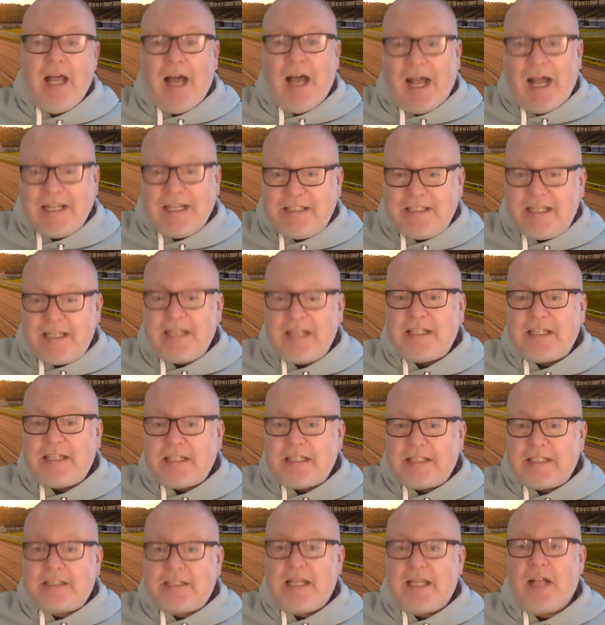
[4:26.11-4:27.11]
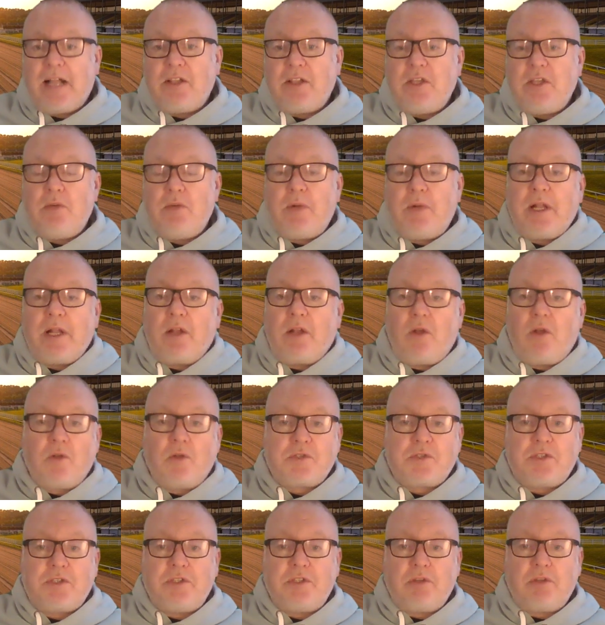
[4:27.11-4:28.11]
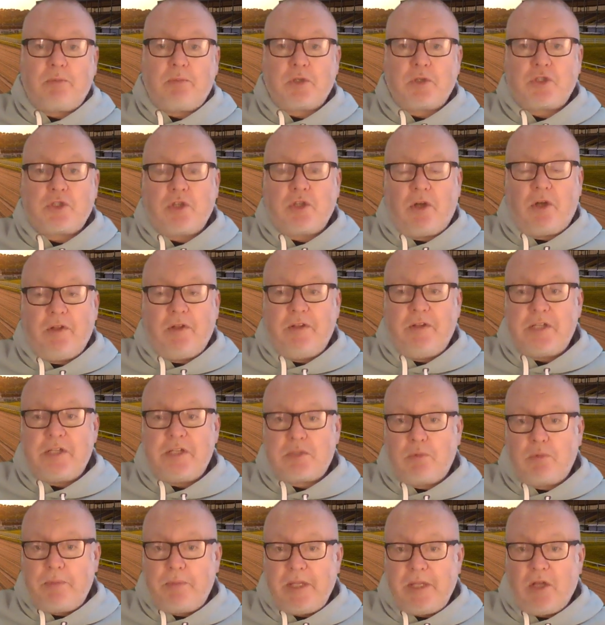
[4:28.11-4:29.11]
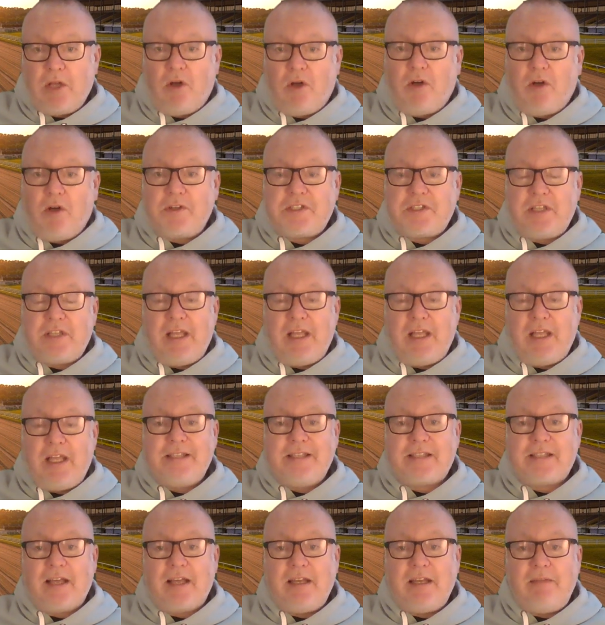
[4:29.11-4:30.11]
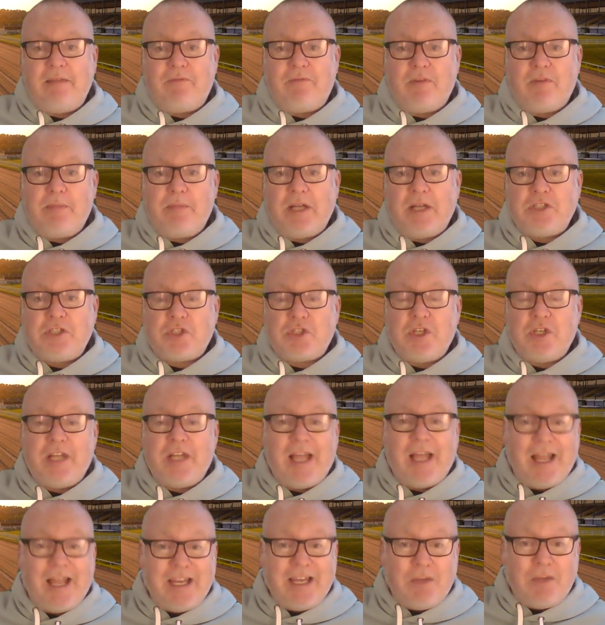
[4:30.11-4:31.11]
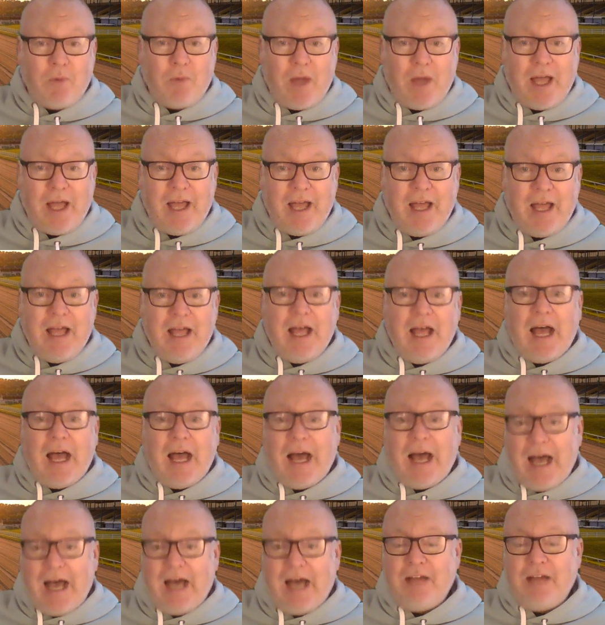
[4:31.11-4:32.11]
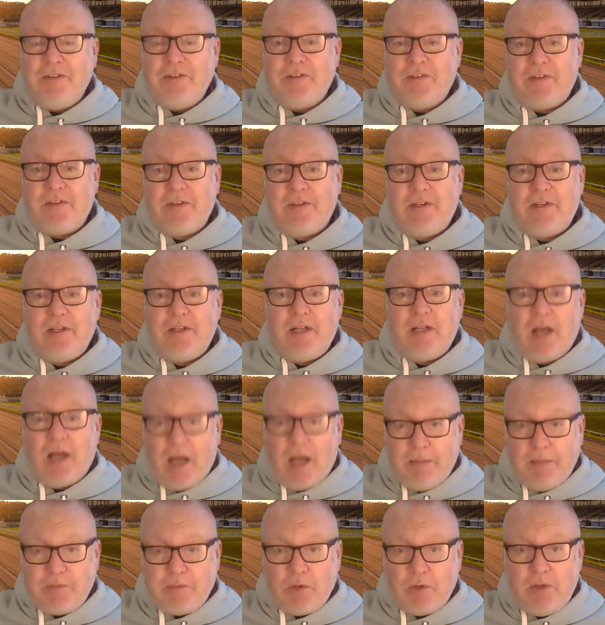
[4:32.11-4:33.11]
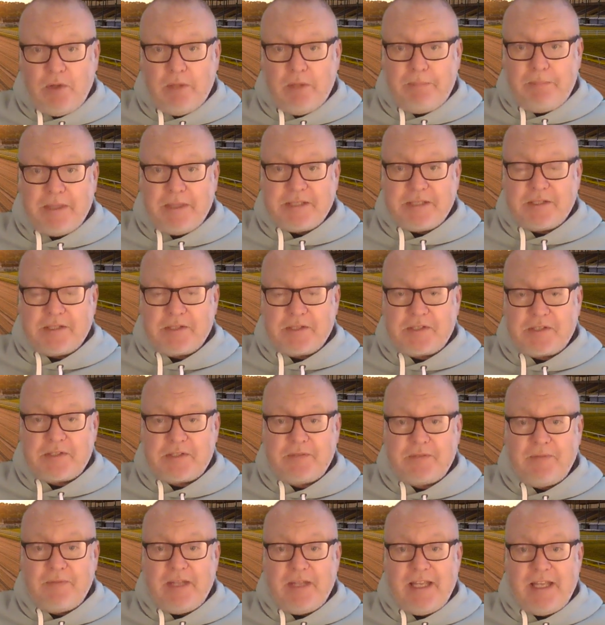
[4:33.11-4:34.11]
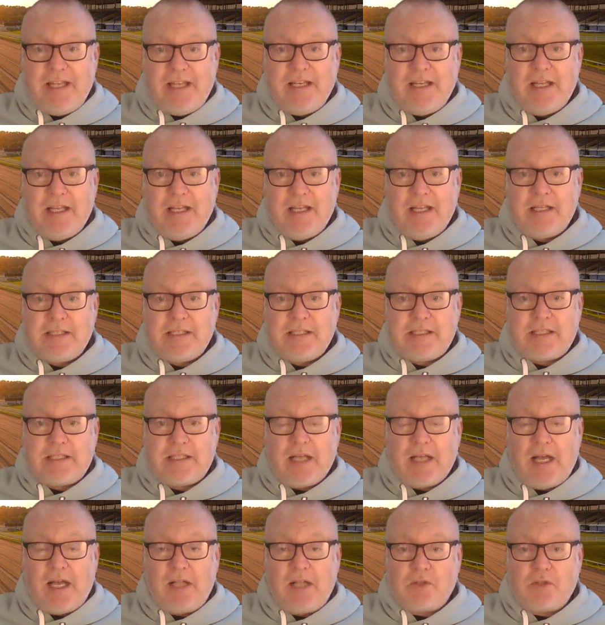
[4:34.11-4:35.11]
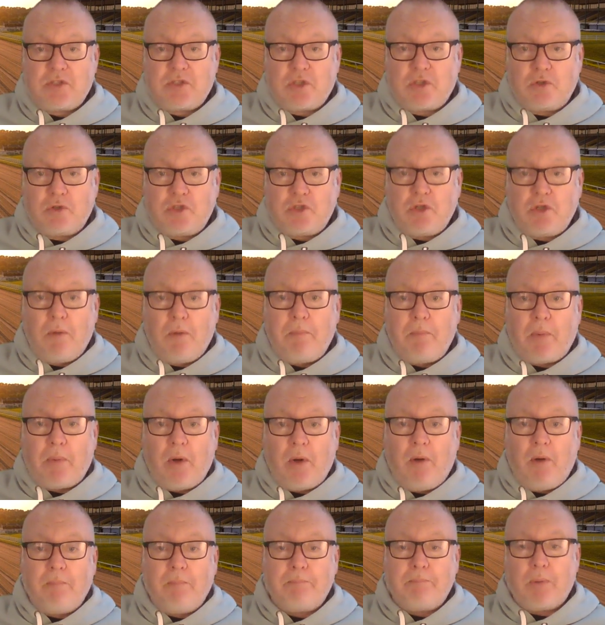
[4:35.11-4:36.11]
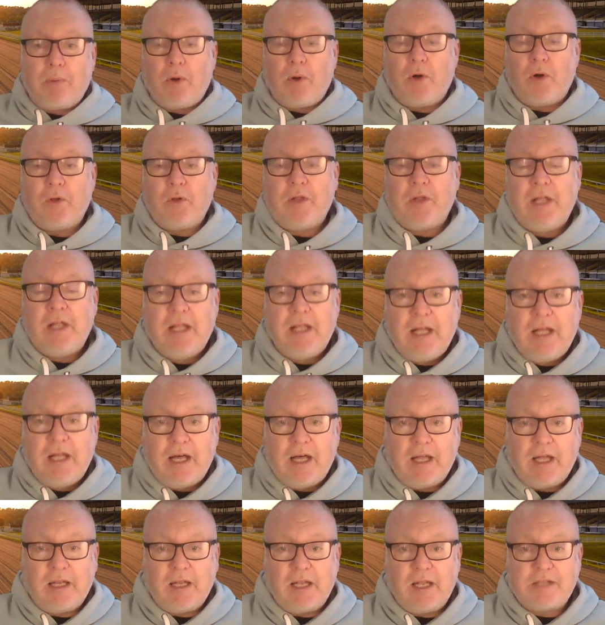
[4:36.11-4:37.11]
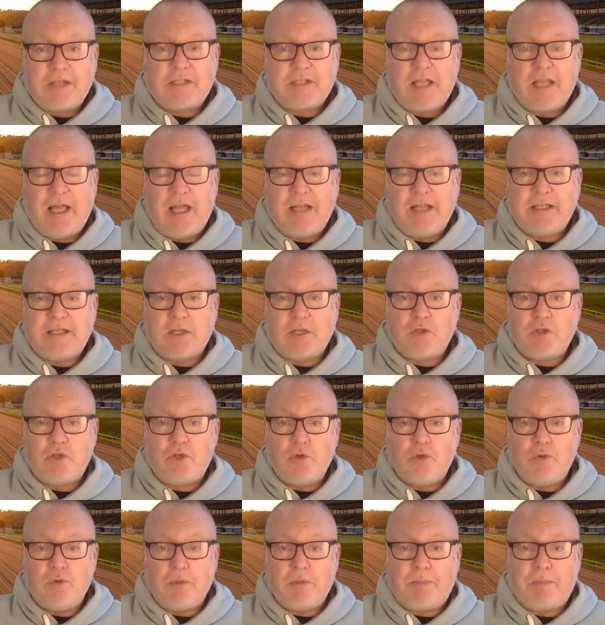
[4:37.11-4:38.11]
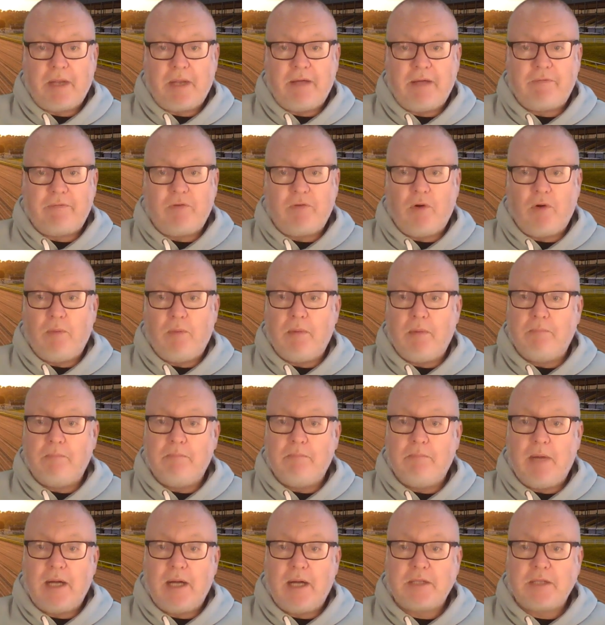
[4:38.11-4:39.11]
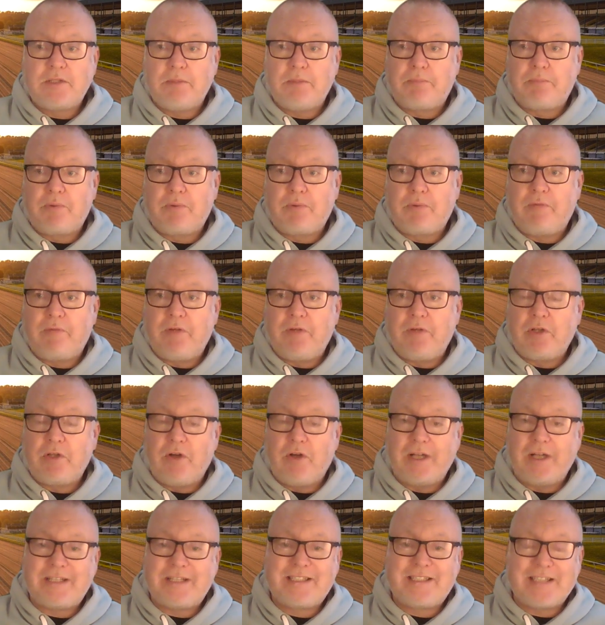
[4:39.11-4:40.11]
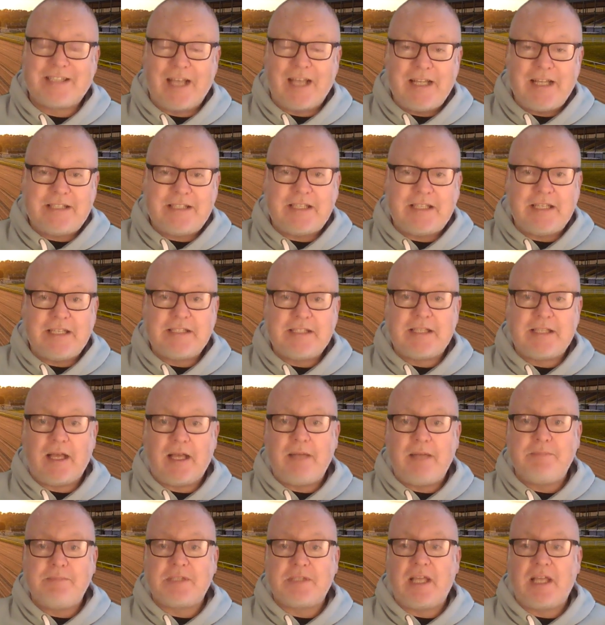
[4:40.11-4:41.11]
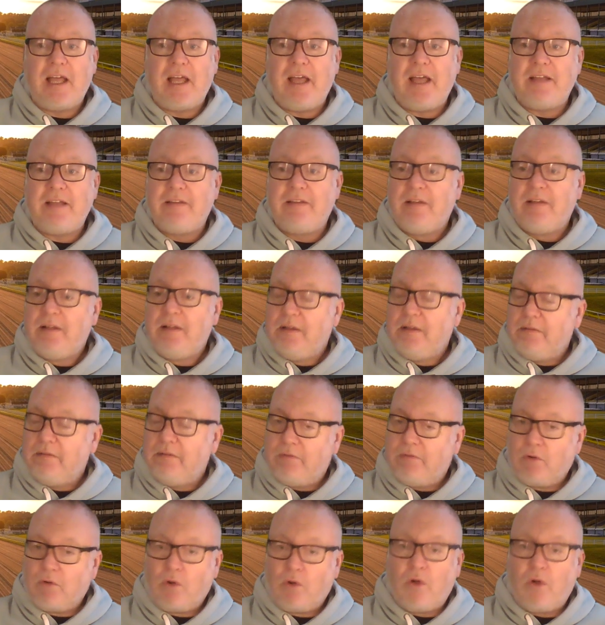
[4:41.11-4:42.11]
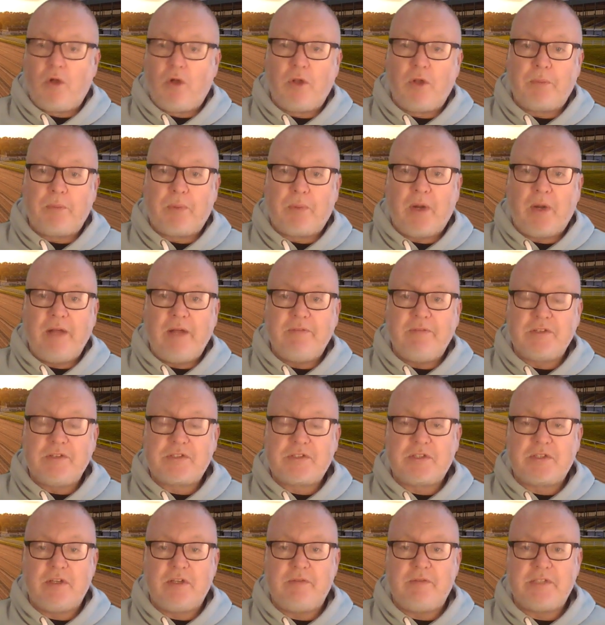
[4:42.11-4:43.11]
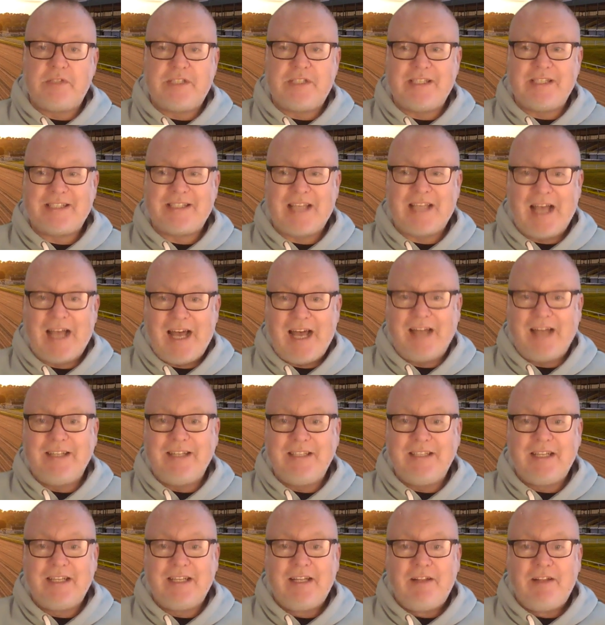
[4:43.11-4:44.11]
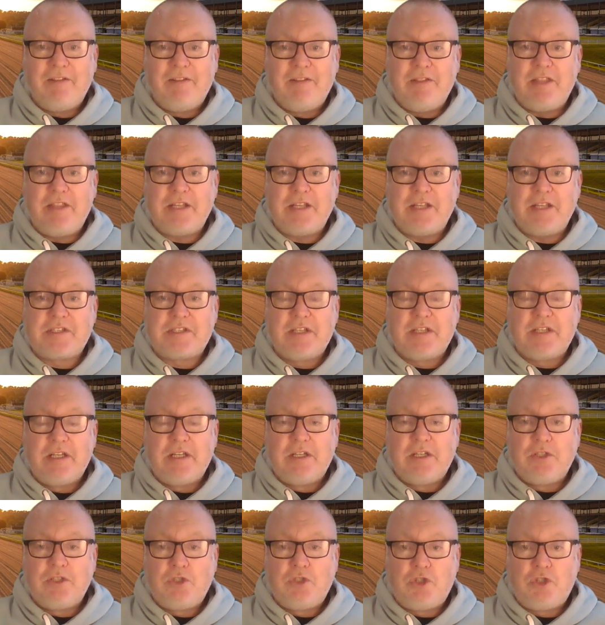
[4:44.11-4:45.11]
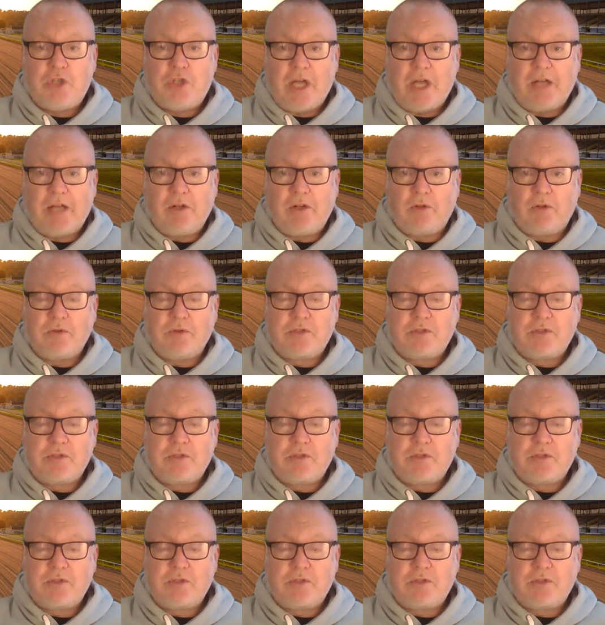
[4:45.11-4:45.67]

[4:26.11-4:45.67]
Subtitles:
I did tell you when I launched the double shot that this would be the hottest inside information anywhere, and I'm doing the business in style. So jump on board and let's head to the platform marked profit. Got exciting times ahead for all the private services and this channel.